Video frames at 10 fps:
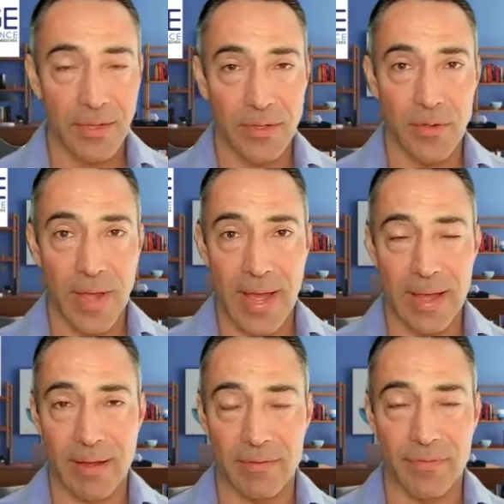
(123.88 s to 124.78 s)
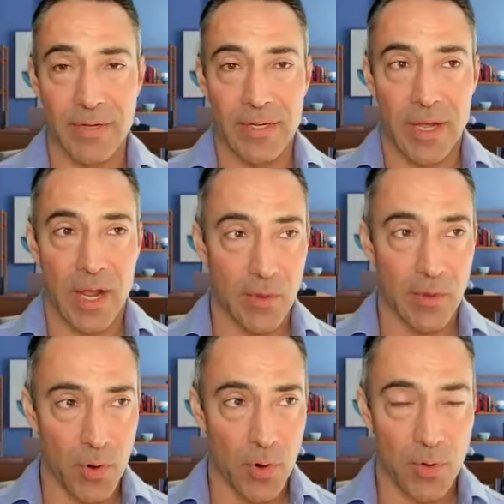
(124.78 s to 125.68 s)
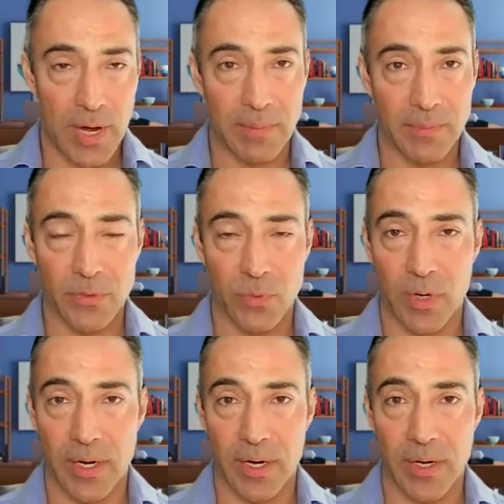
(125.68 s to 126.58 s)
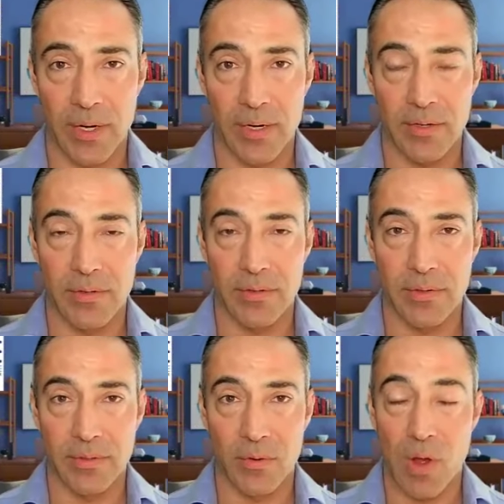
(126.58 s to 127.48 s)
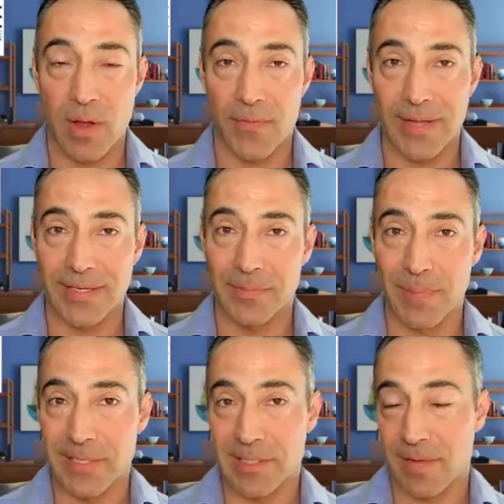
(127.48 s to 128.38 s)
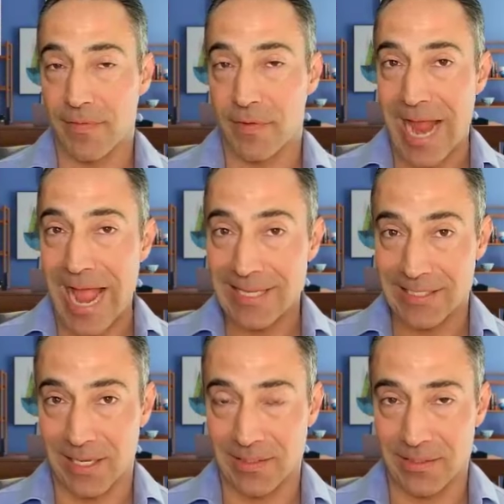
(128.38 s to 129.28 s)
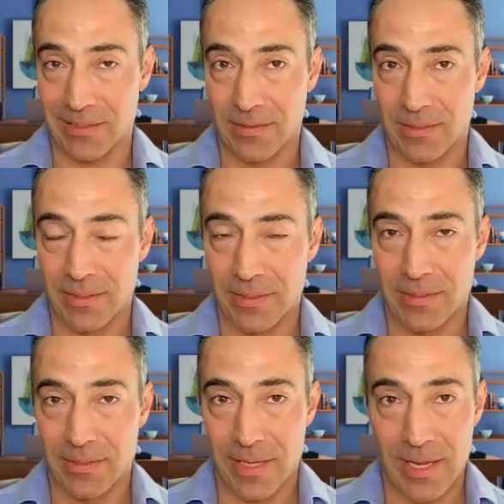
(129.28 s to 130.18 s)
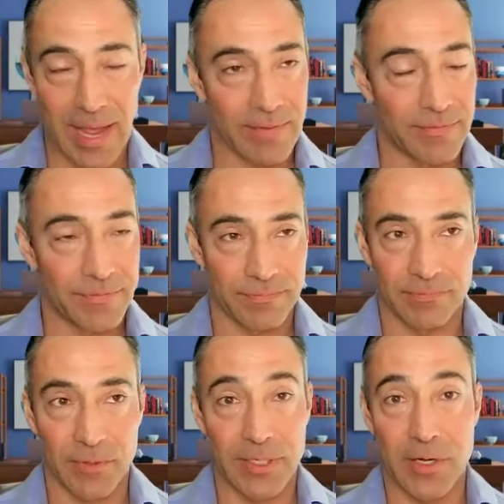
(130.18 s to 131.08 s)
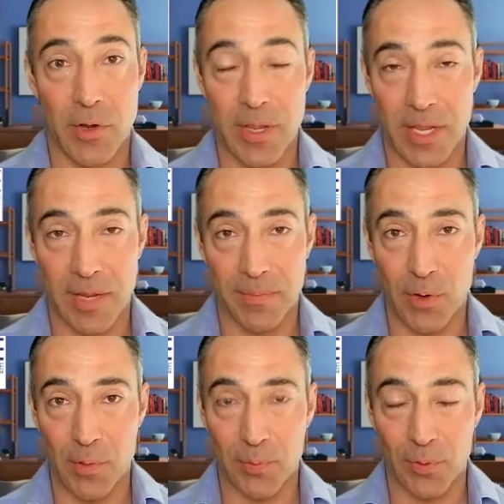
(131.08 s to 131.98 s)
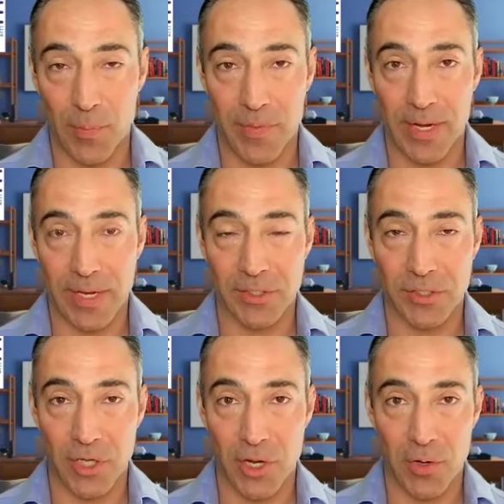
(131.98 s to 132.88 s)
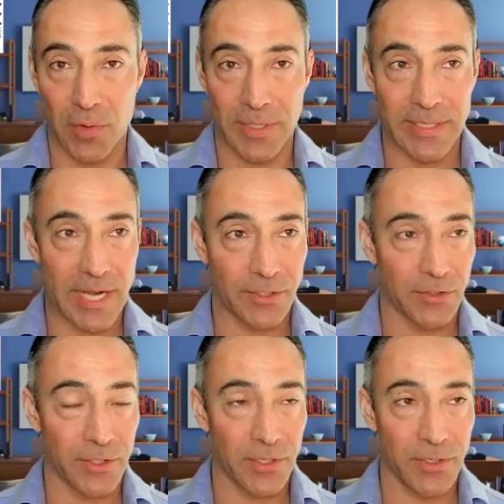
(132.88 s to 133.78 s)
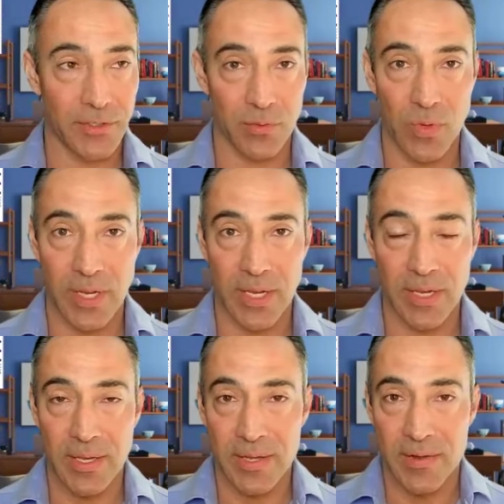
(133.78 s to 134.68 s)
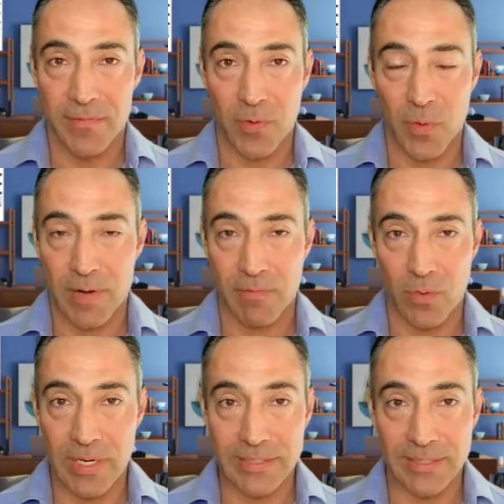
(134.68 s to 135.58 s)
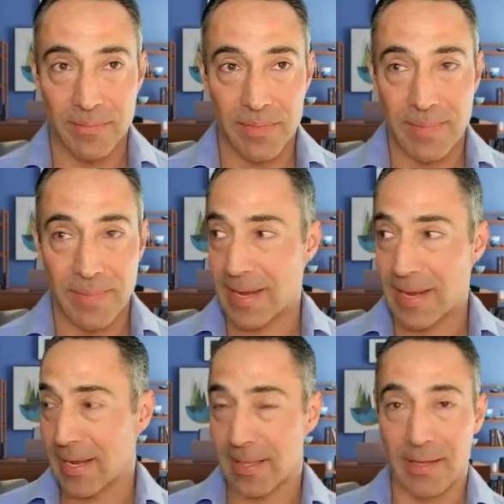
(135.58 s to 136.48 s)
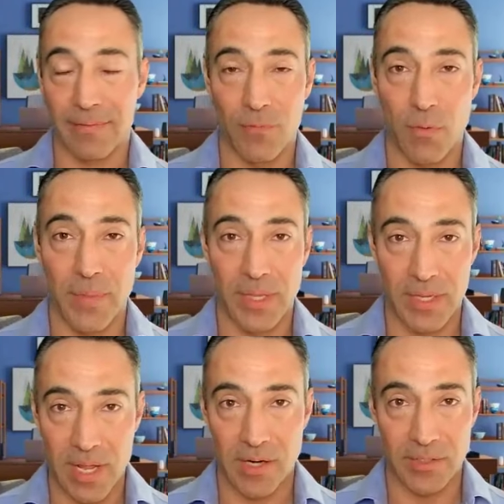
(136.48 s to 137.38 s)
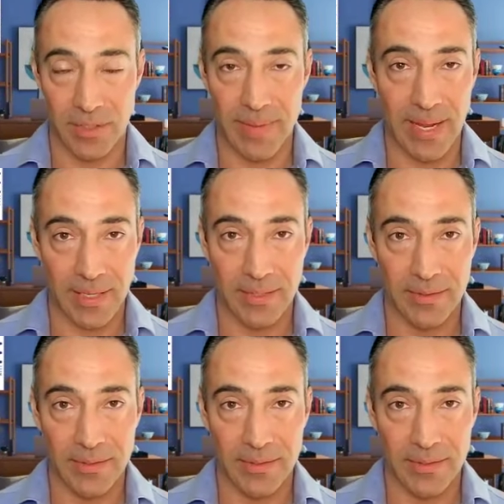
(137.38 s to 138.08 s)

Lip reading: you have other programs where you can qualify just based off of your assets. Okay, I have really no income, no employment that I can show. My tax returns are weak for whatever reason, but man, I got like $4 million in the bank.